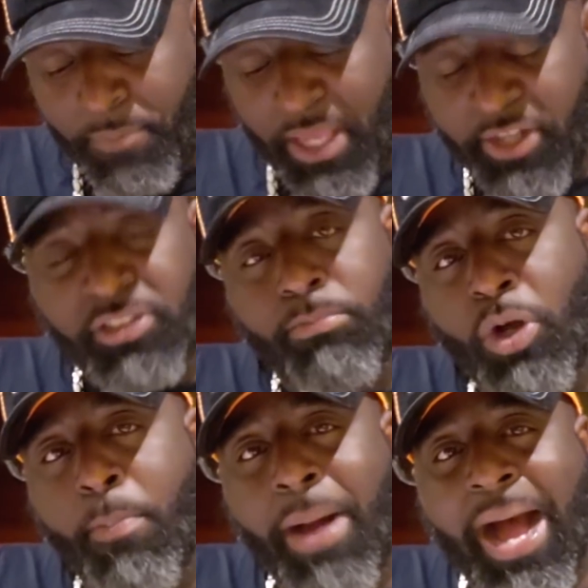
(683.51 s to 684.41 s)
And it's a
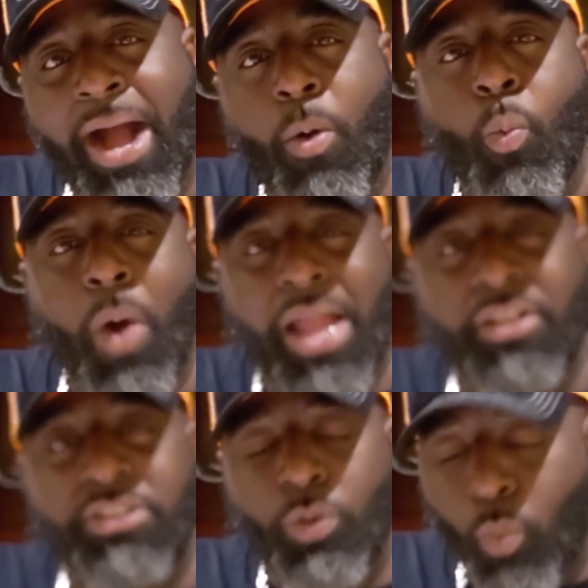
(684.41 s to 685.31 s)
book by
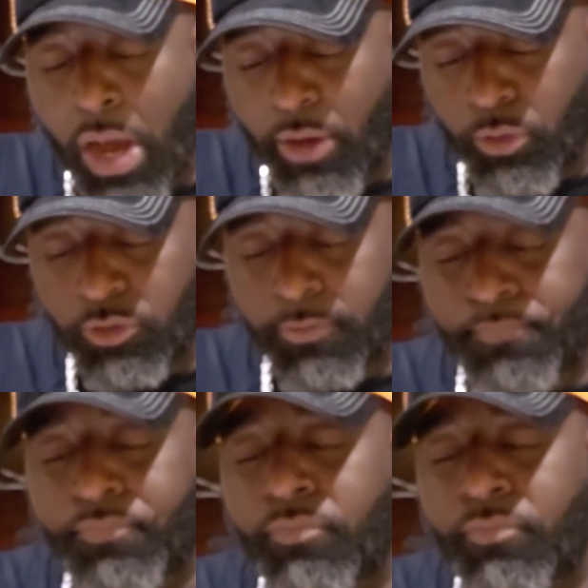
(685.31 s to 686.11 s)
Wallace Wattles.